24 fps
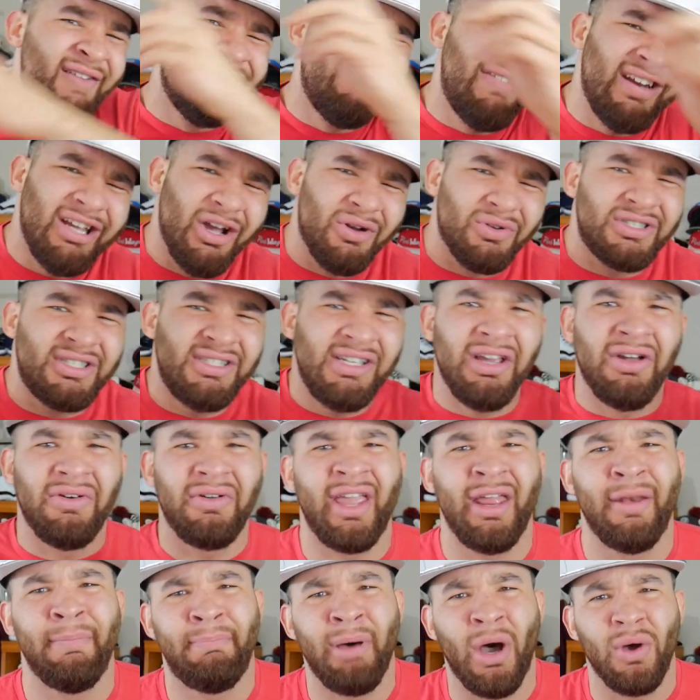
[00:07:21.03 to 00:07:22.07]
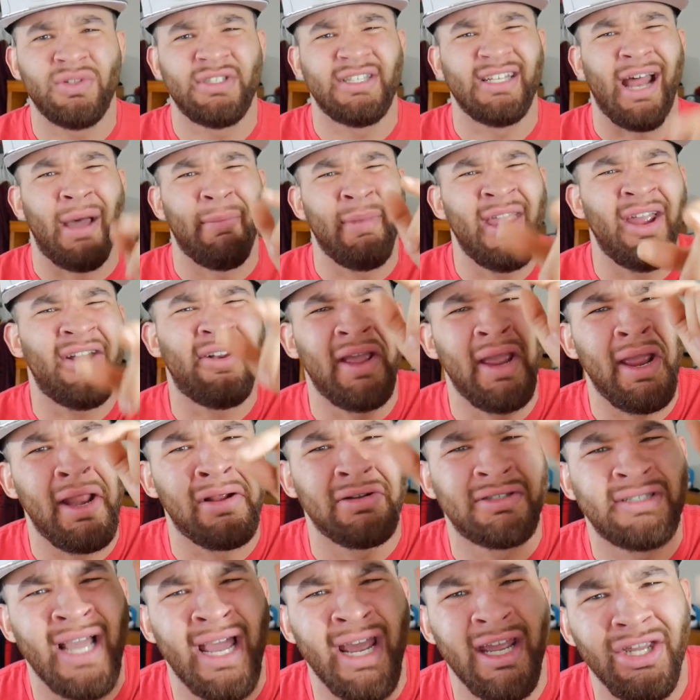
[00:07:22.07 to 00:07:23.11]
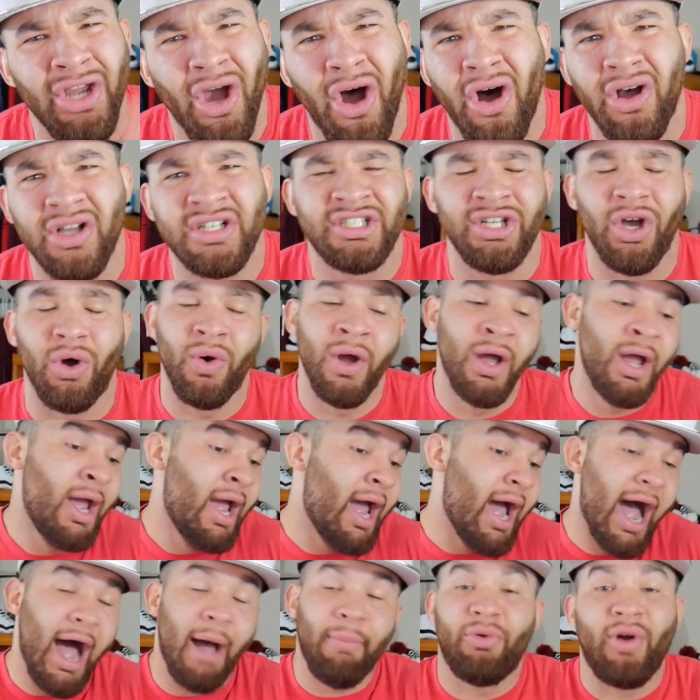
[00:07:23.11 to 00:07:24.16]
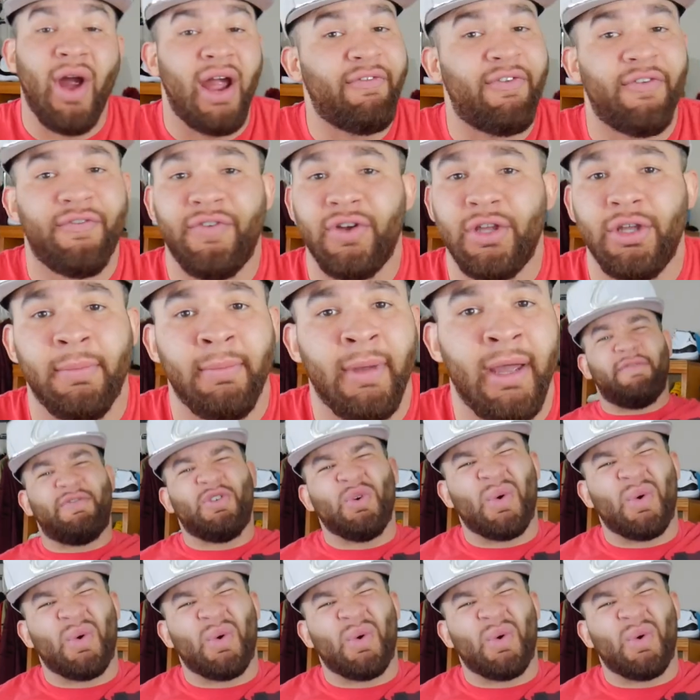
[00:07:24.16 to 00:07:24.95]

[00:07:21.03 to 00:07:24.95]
Video still getting posted. I'm here to entertain y'all, so I'm grateful for you, man.